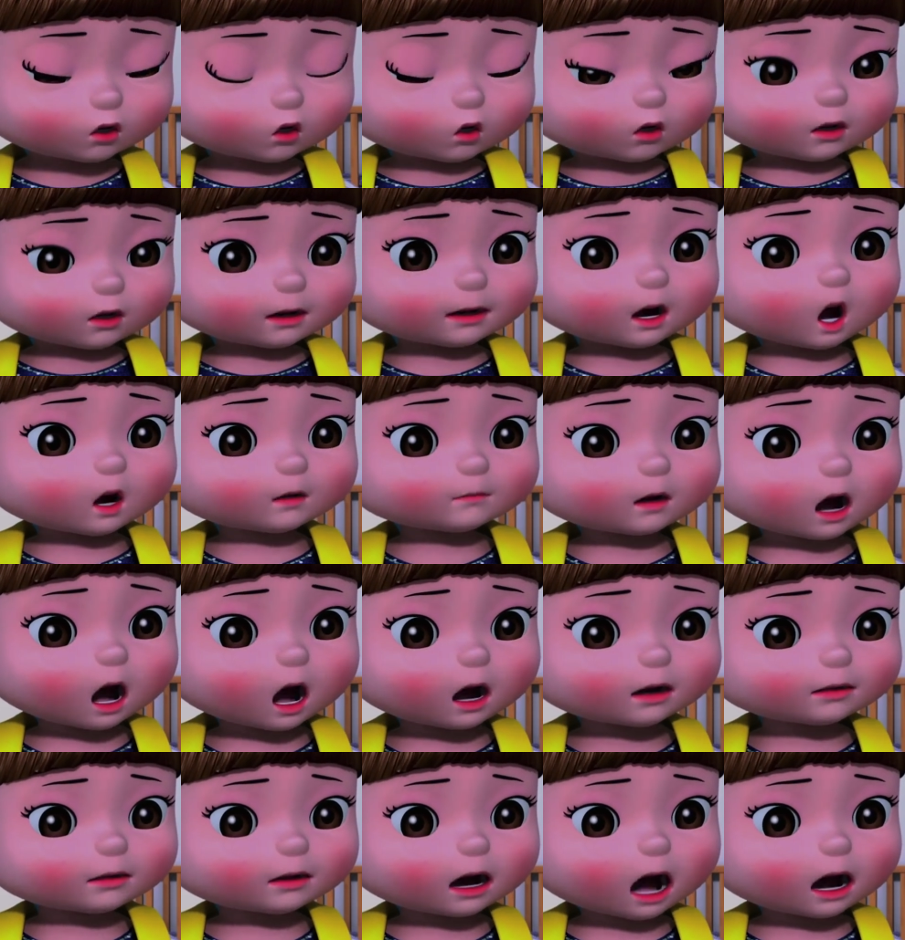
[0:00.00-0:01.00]
Mommy, it's
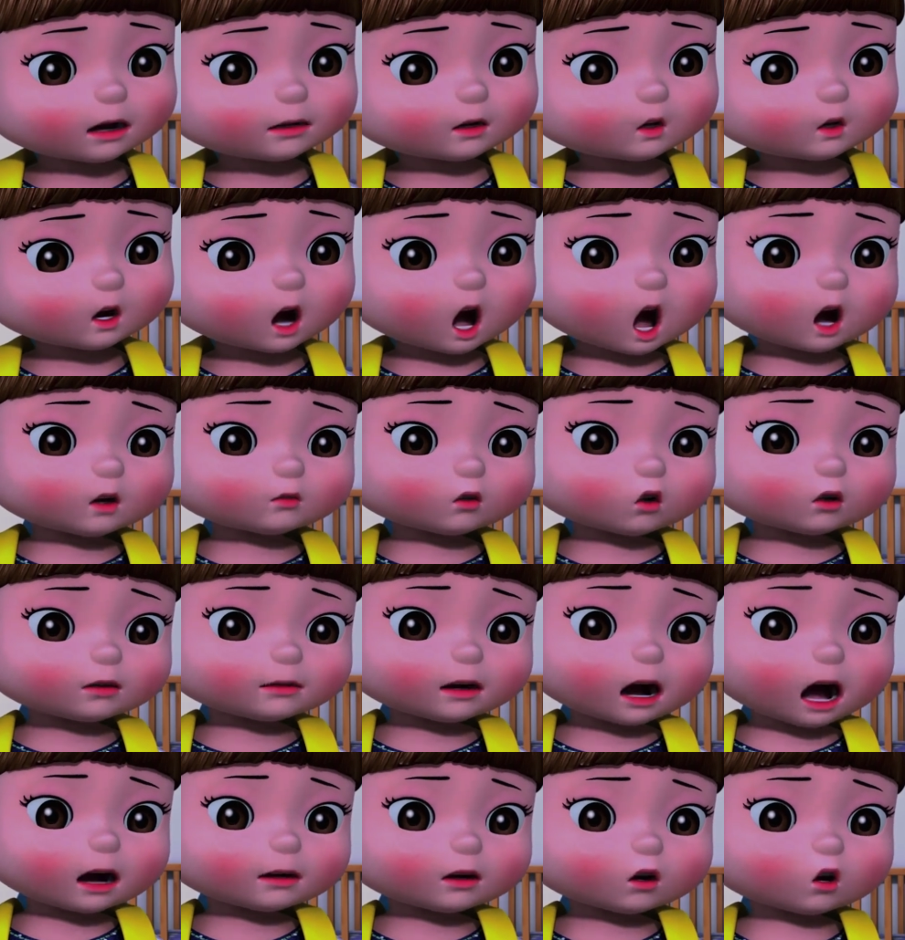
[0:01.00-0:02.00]
time for me to go to
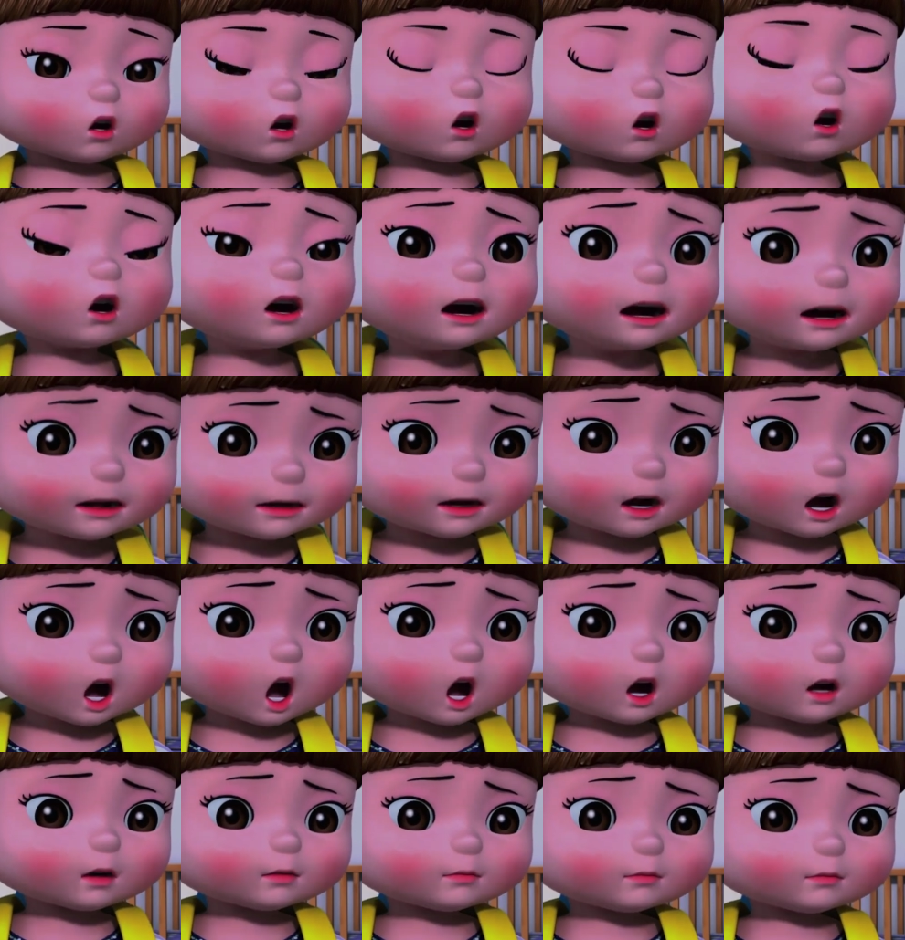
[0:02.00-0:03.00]
school. Can't you
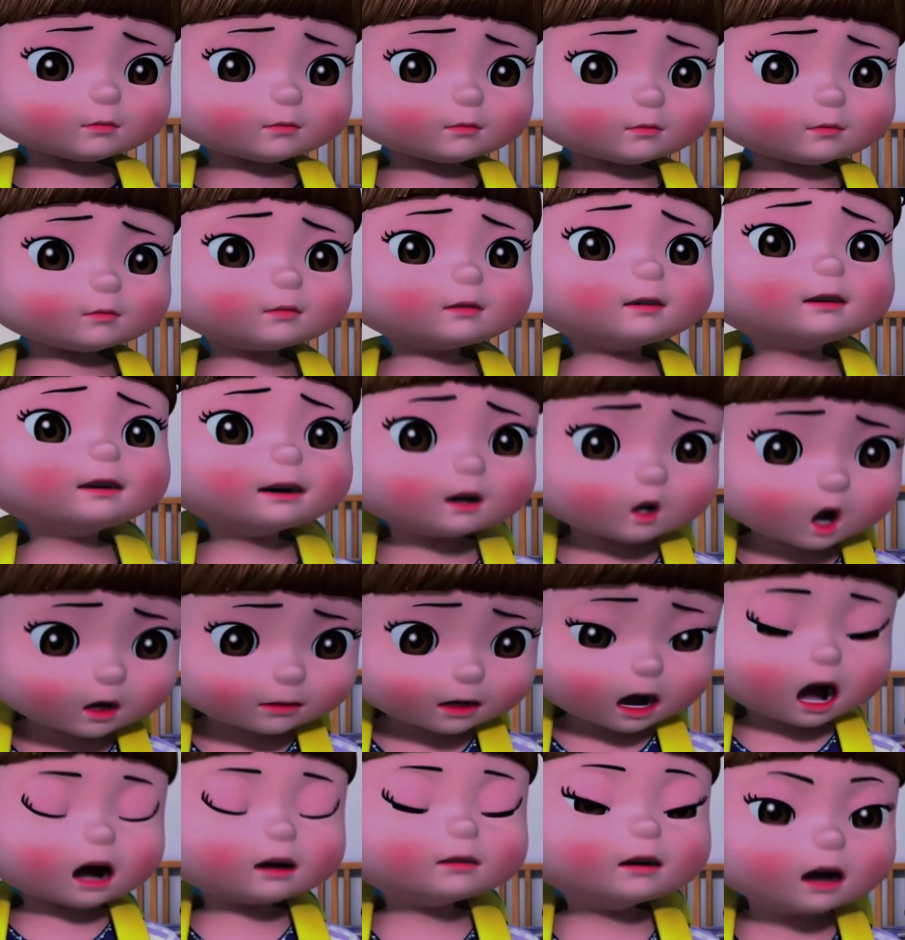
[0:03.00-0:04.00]
hurry up? I
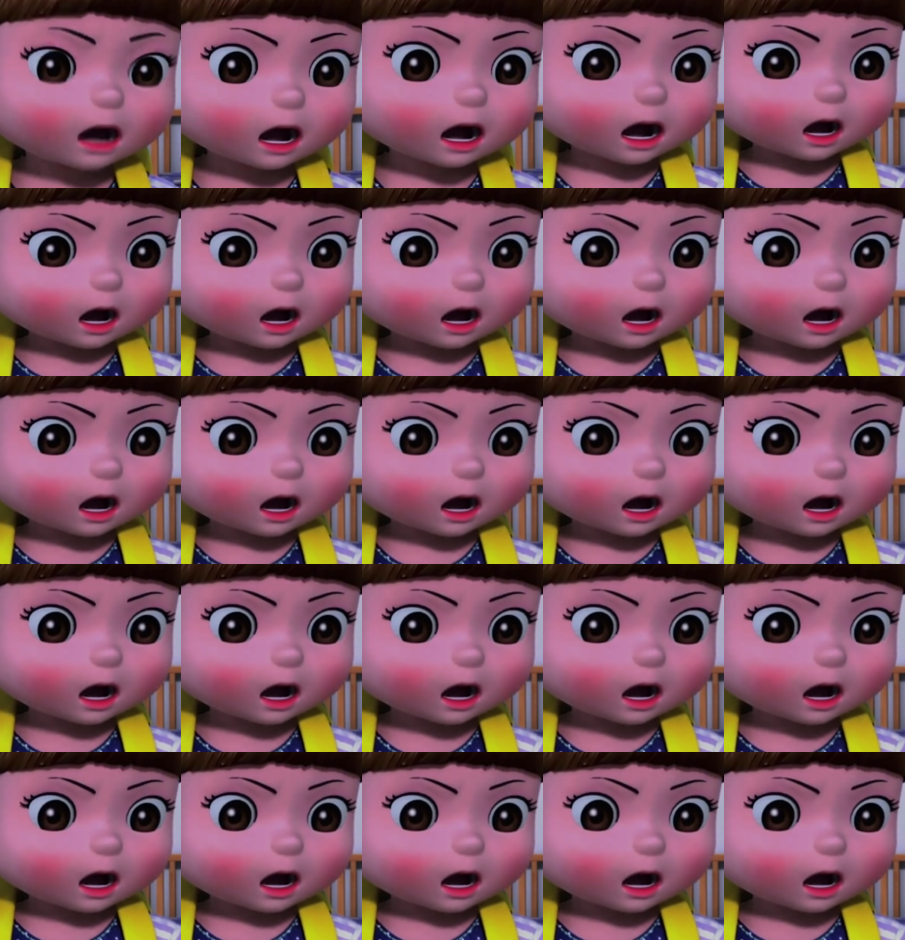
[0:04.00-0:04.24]
need to see